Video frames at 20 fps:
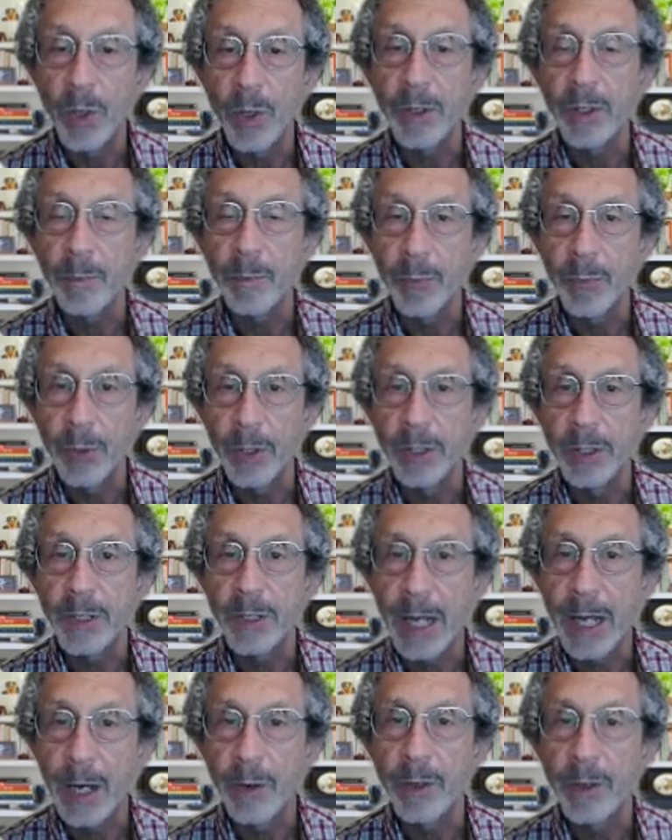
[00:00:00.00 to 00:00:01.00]
to put
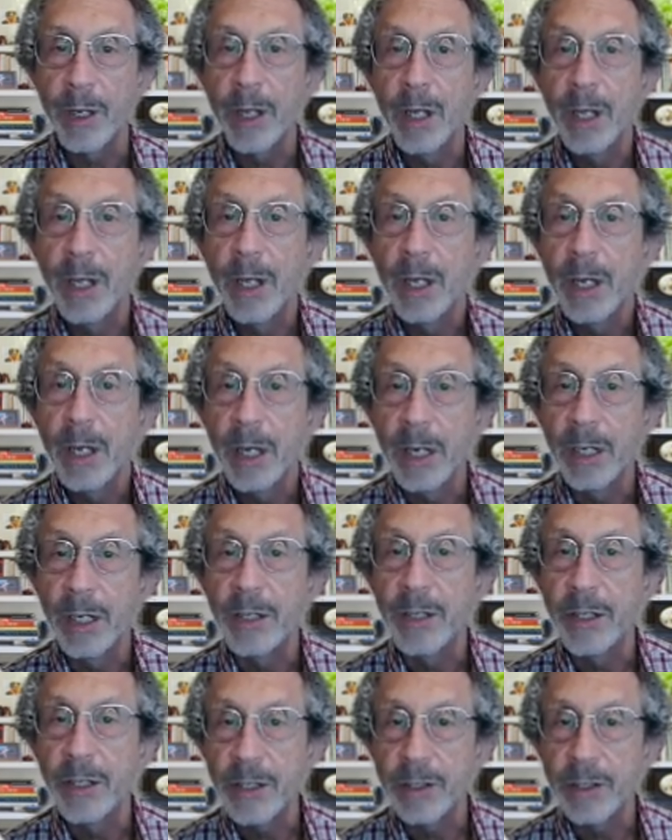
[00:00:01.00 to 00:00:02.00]
down an
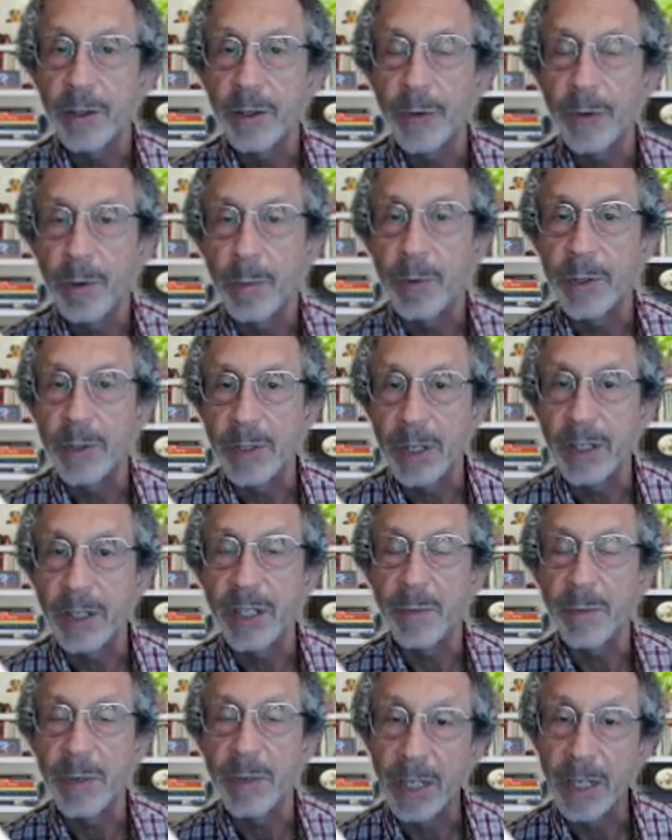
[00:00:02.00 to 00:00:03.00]
additional 3%
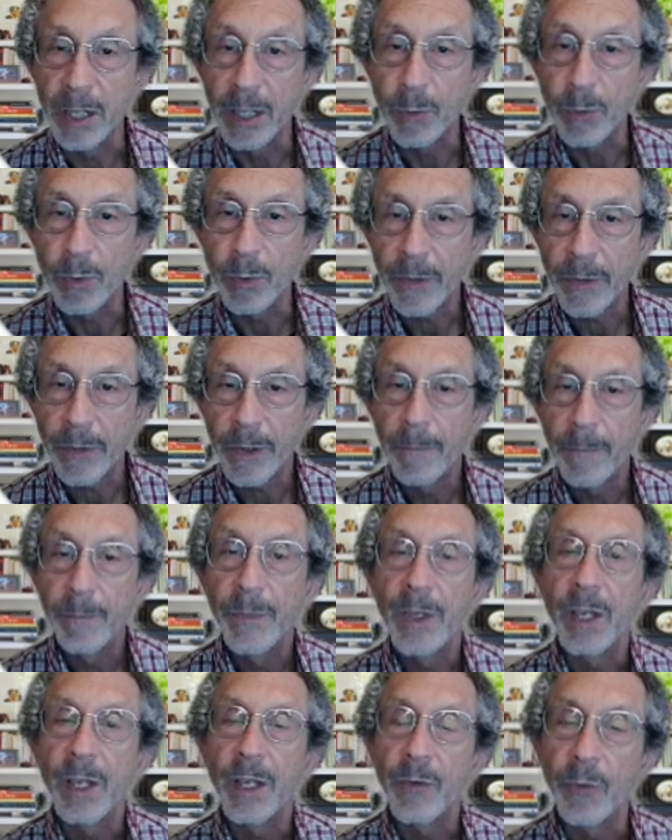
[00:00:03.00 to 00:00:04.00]
to begin with.
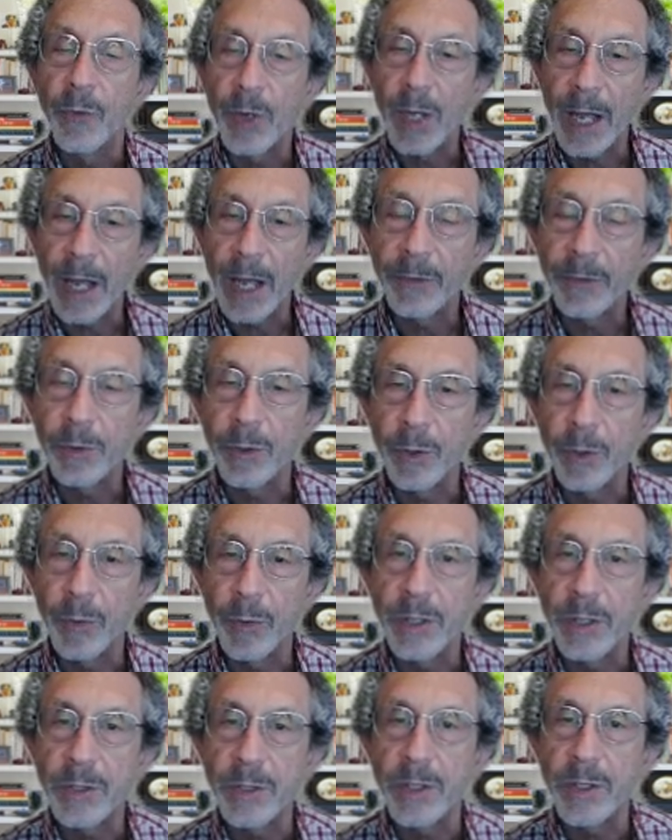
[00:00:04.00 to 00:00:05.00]
If we have to
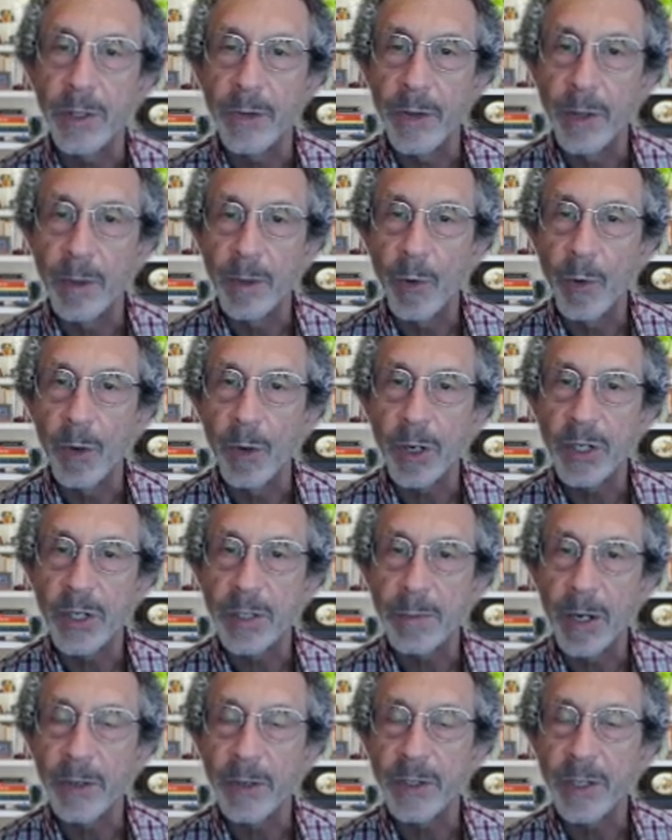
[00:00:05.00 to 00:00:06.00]
increase the mortgage
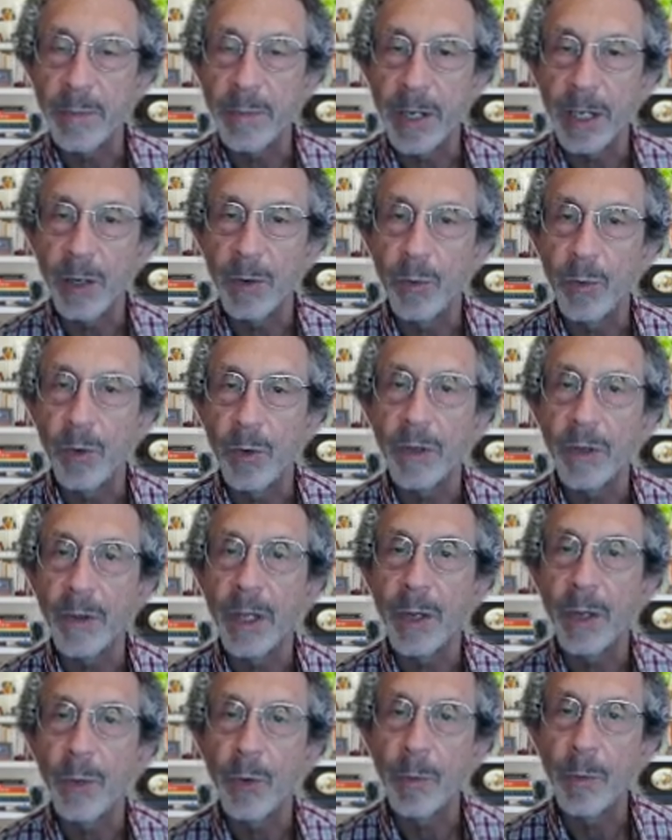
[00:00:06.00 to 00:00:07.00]
amount to make it work,
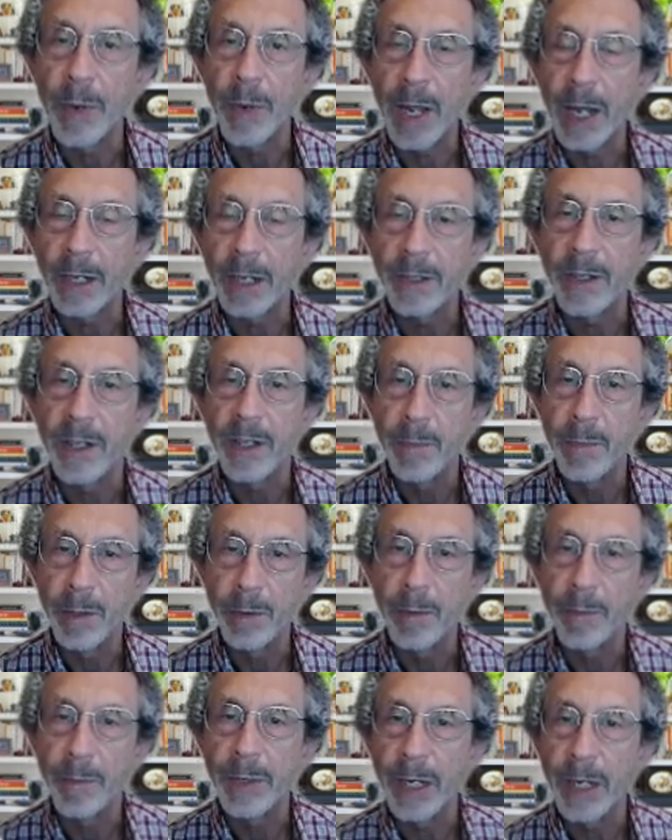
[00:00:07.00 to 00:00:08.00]
then we're back to the
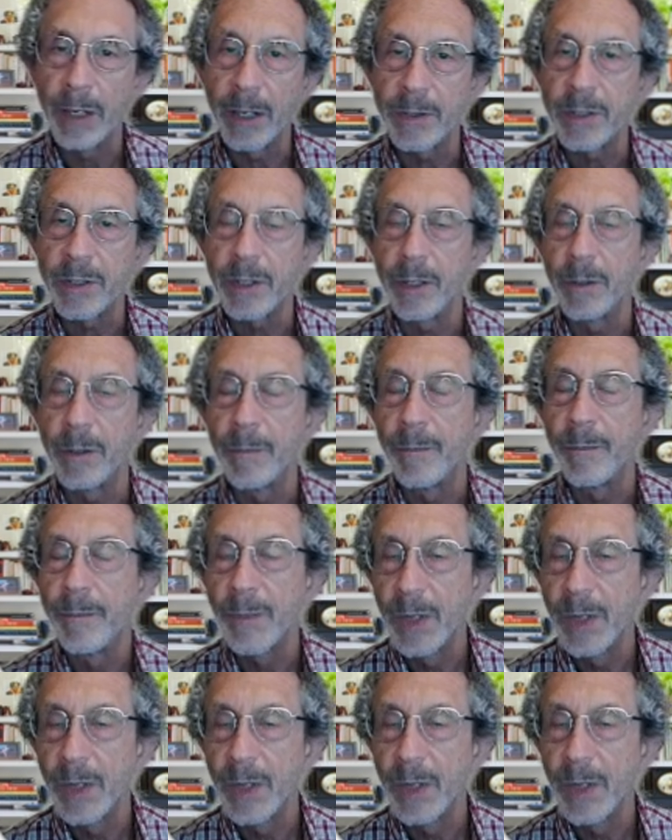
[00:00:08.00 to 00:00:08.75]
minimum down. So